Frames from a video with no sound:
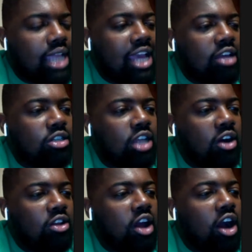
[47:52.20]
Daniel
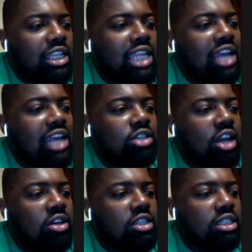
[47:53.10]
Jones is
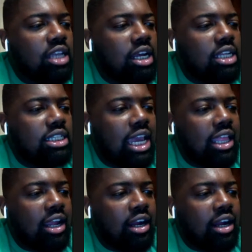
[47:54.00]

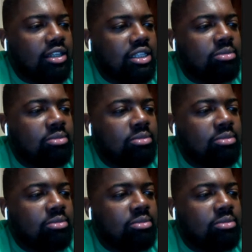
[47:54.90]
Jalen Hurts.